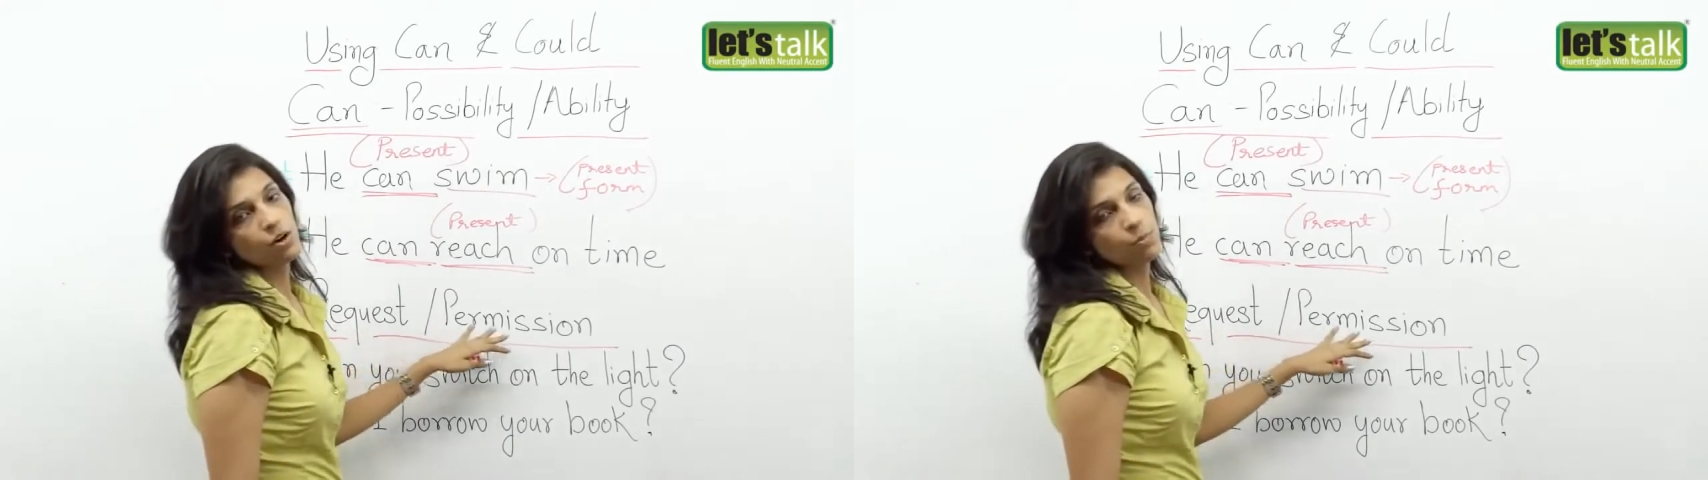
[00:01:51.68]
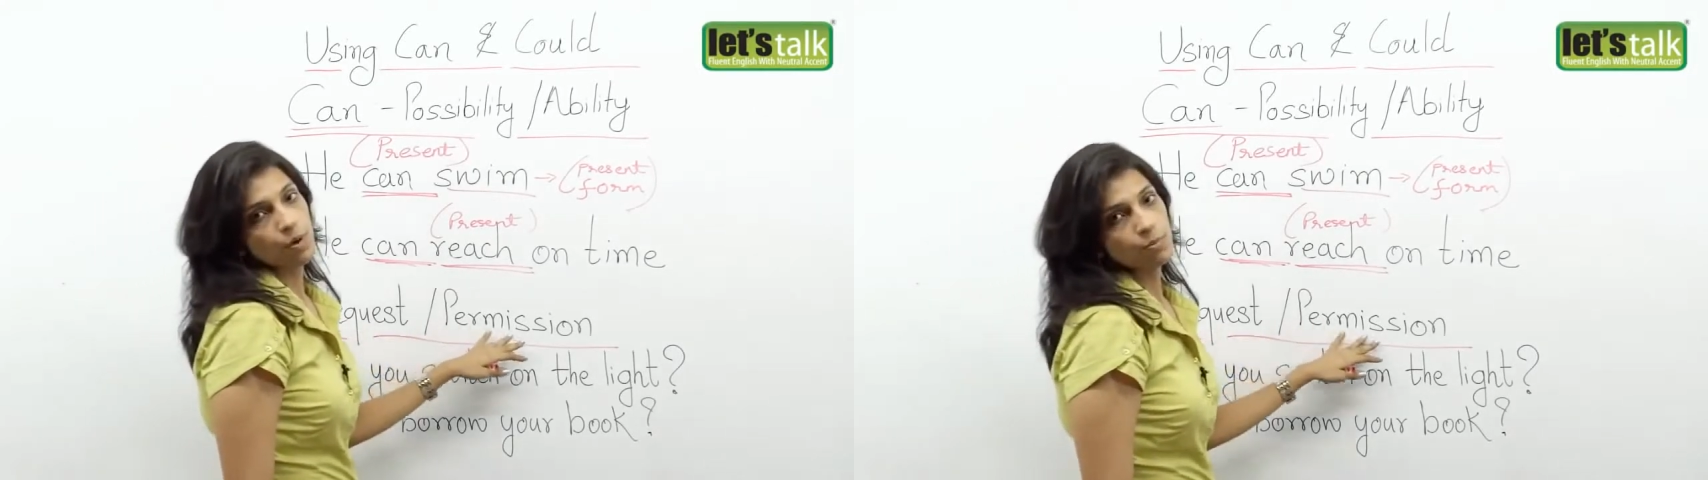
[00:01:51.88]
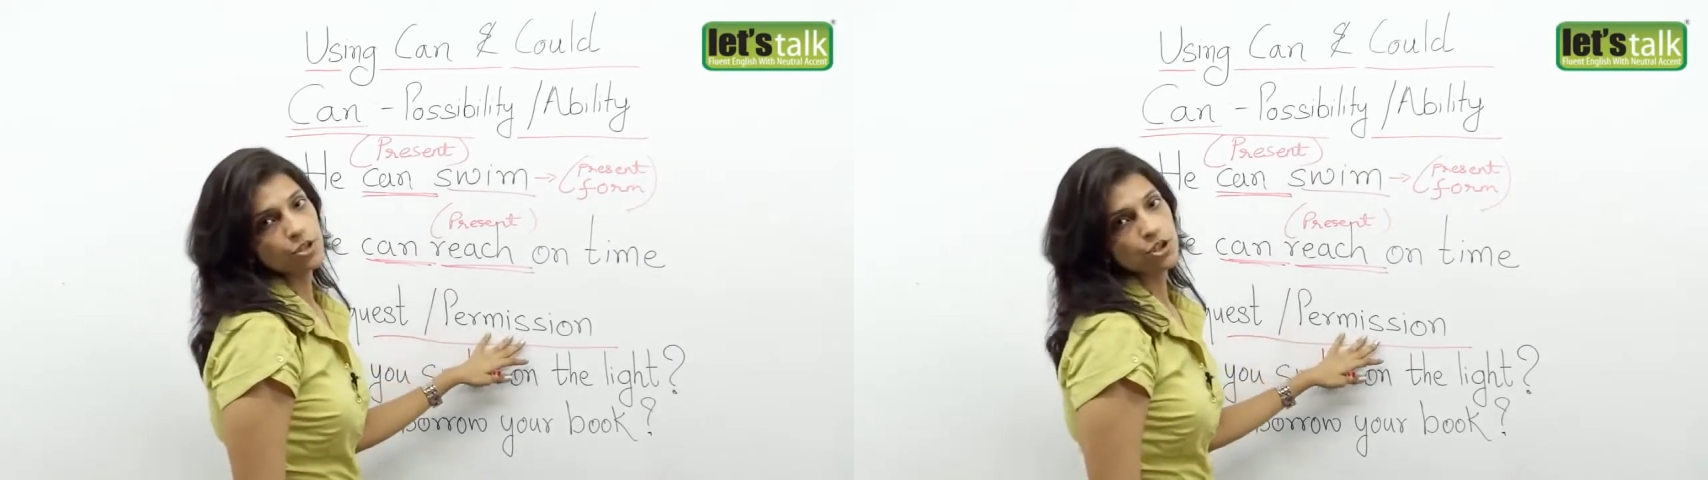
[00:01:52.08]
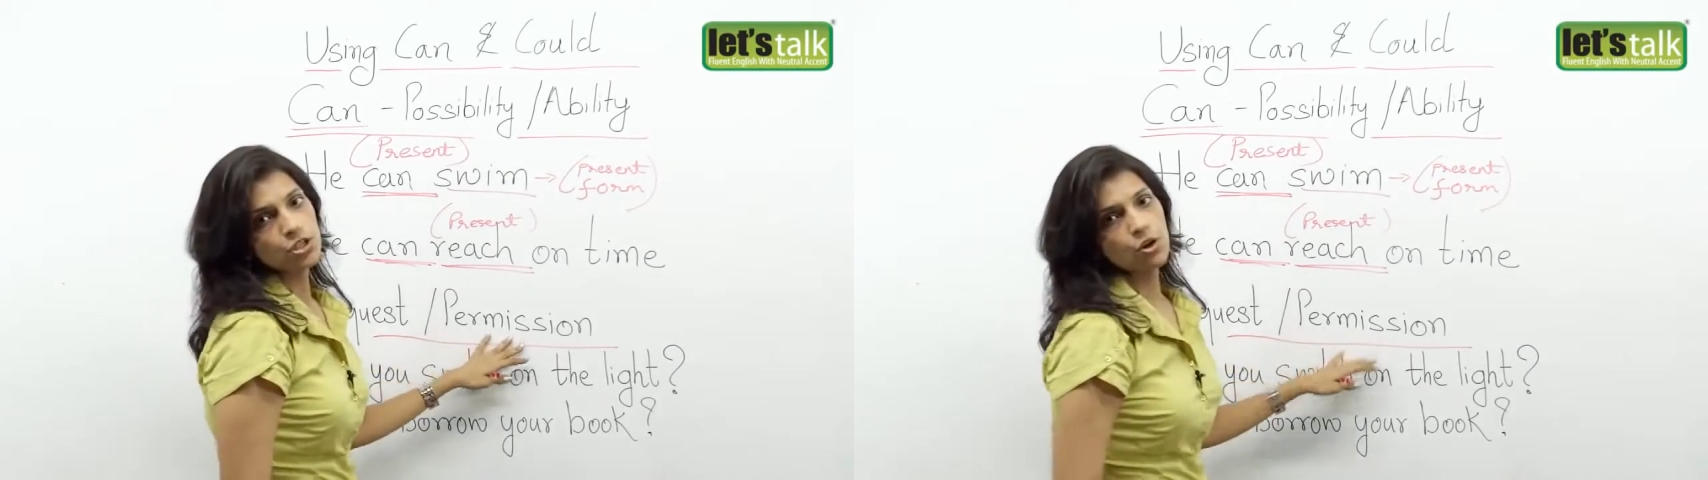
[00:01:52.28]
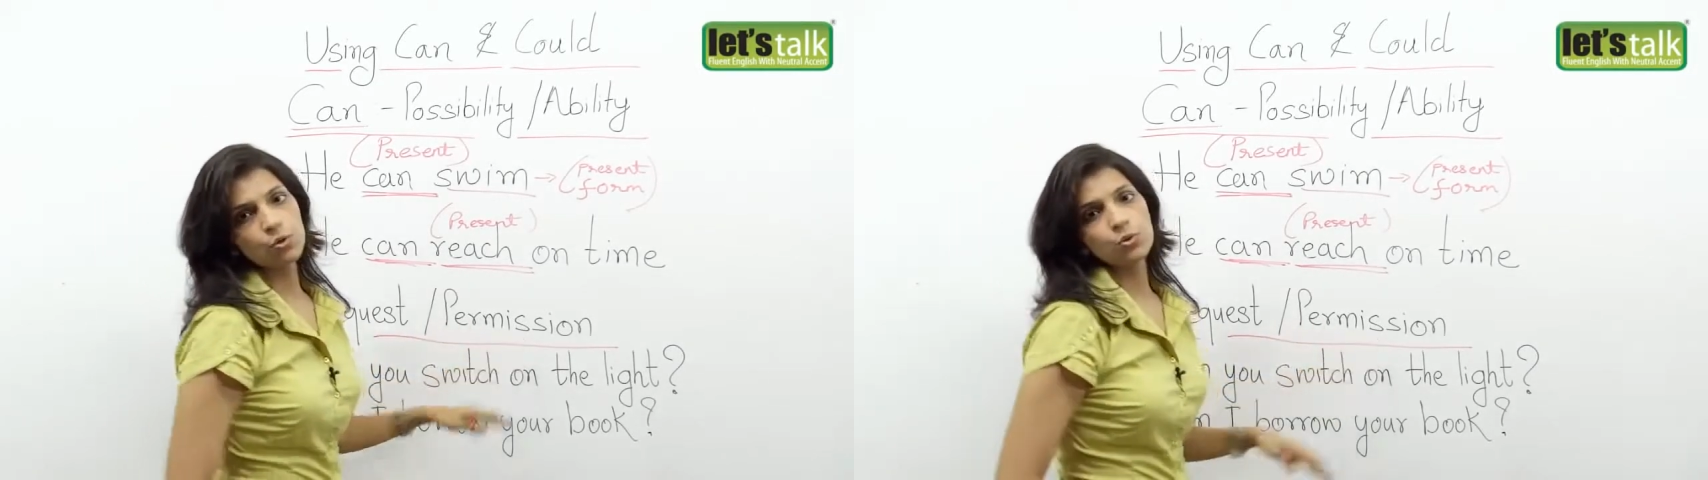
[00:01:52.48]
or
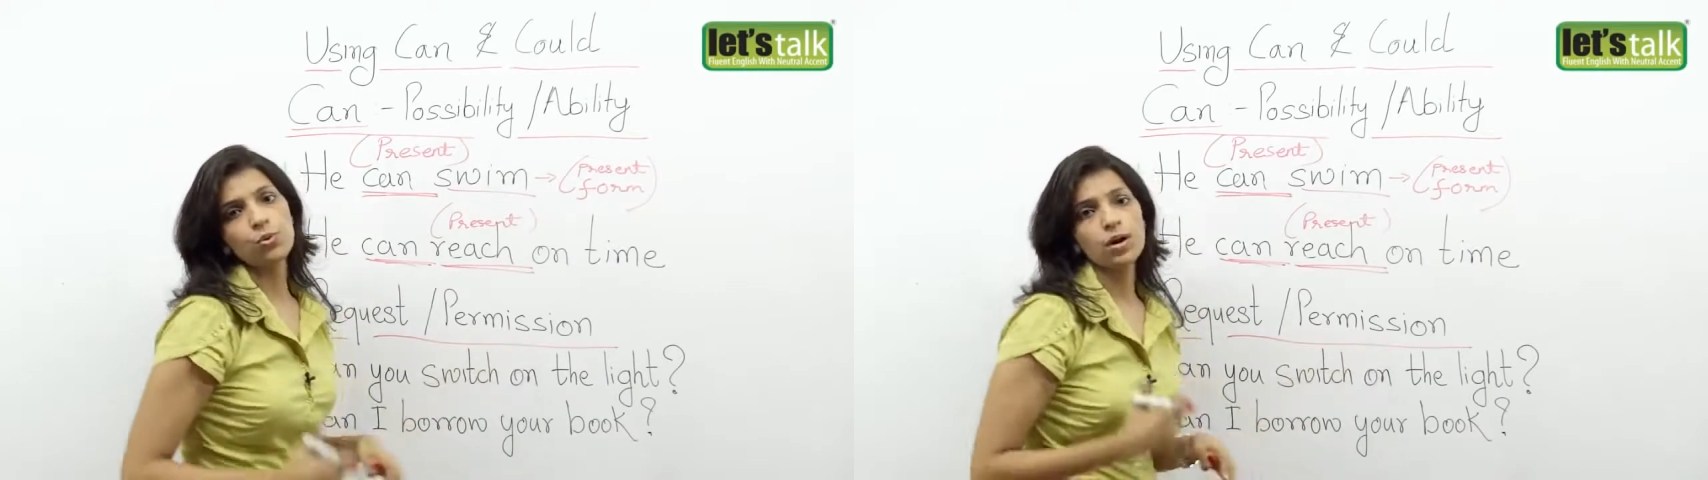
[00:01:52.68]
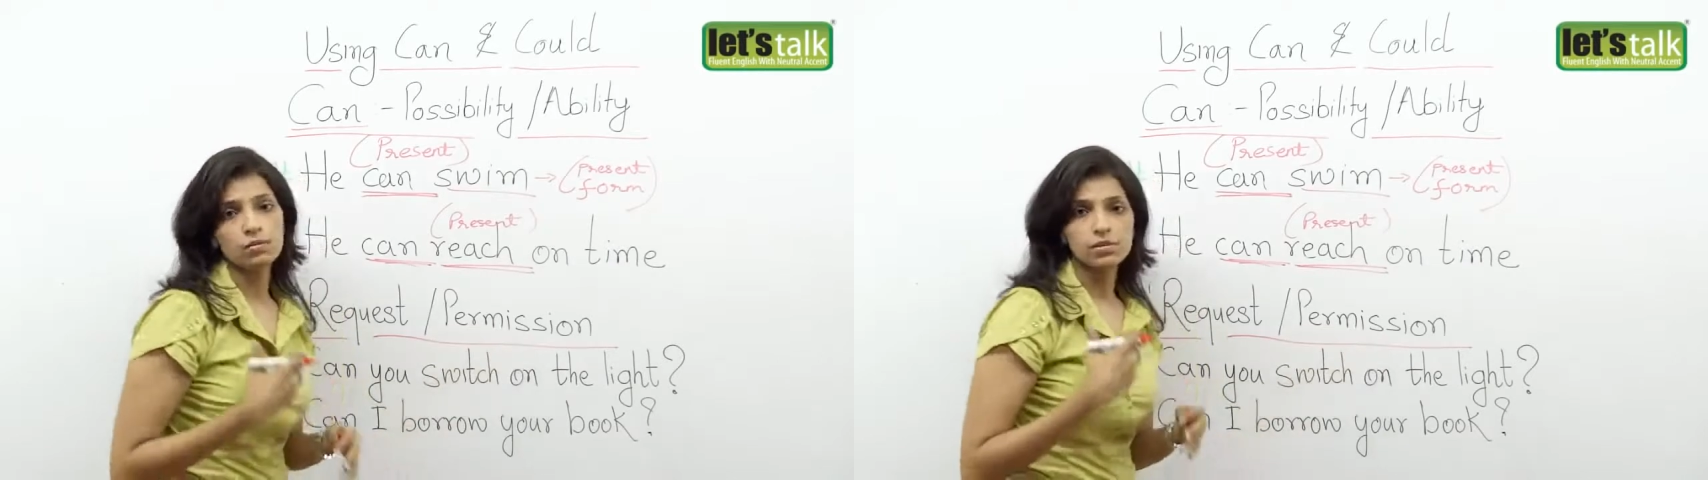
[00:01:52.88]
permission, or you want to